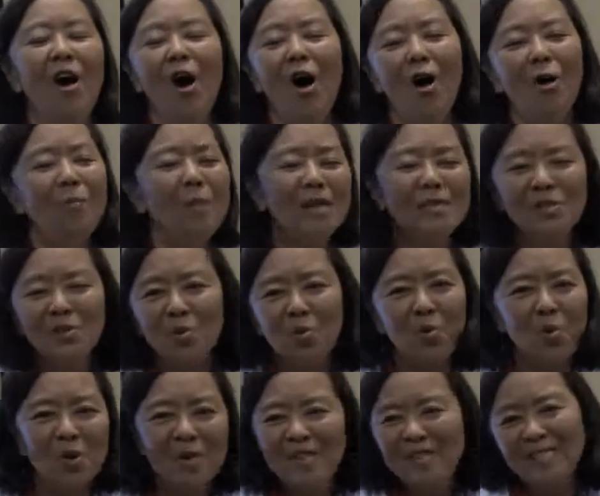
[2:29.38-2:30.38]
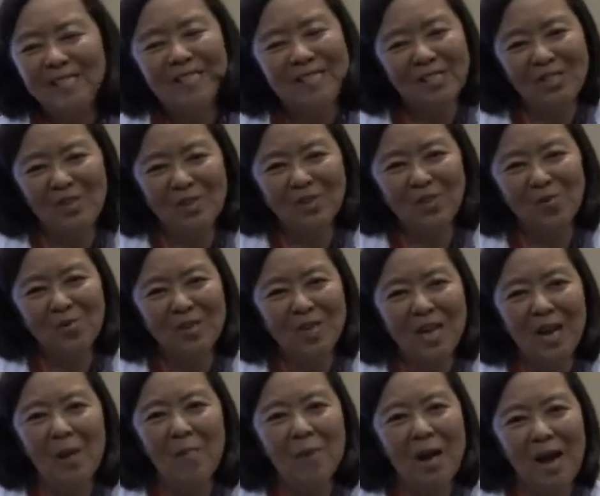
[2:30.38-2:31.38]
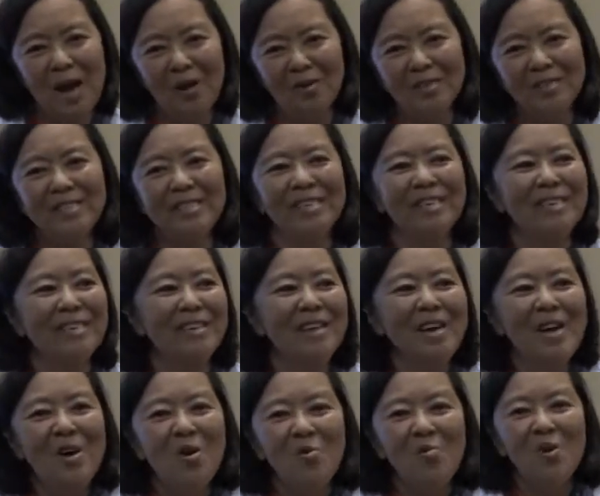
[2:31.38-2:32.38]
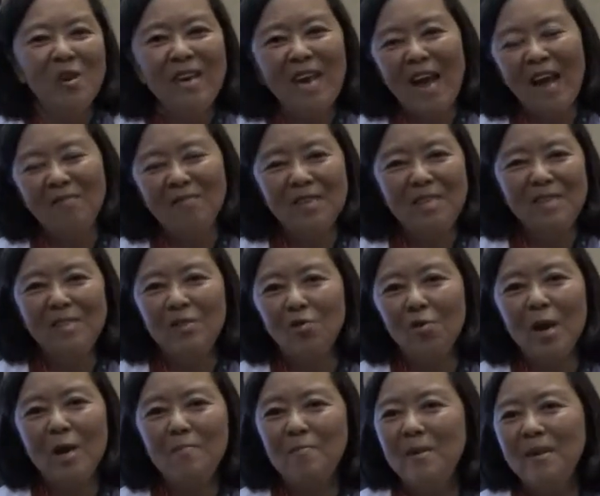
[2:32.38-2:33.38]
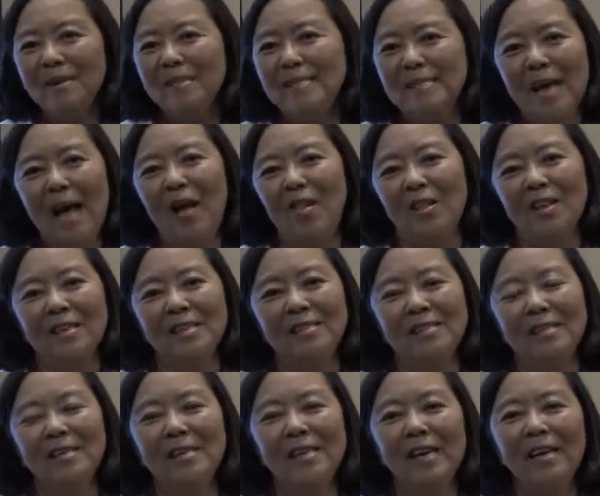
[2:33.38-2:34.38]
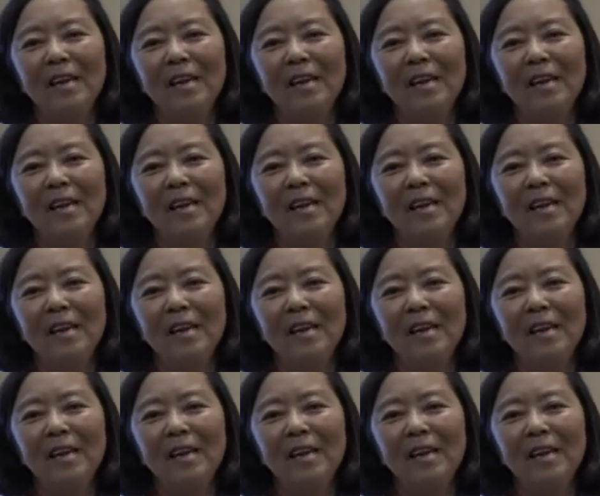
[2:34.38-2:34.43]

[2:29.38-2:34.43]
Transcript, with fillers: all my sorority sisters would come out, and yeah. we'd have these great big salads."